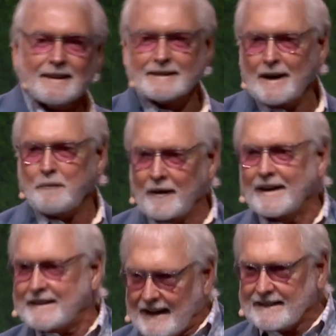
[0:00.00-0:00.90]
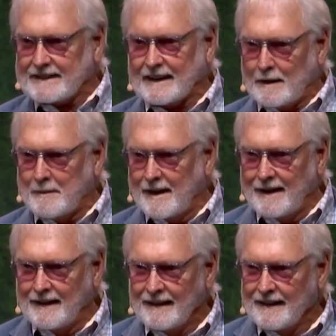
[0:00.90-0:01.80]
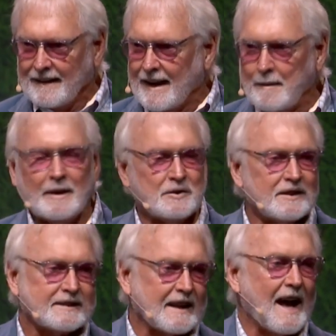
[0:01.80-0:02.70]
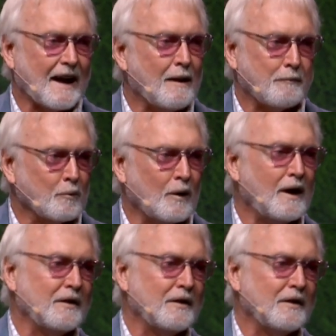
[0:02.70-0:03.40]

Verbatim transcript: Is that fantastic? Amen. I mean, just sign up for one.